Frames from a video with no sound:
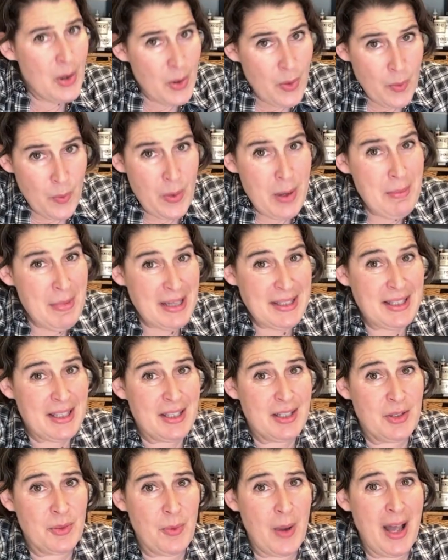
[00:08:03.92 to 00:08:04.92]
We
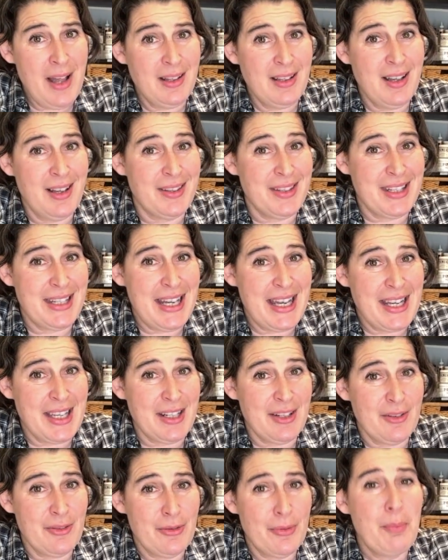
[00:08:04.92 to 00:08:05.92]
mustn't dwell on the
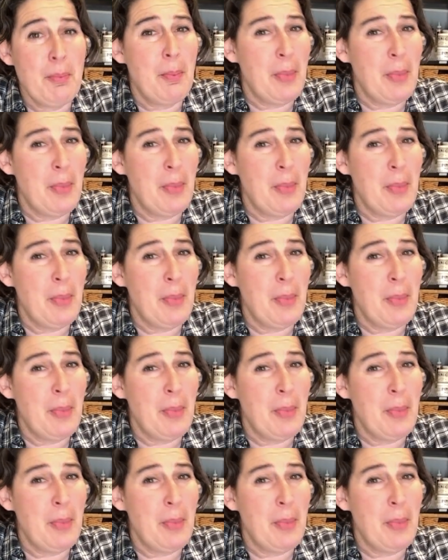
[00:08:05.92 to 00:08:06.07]
negative,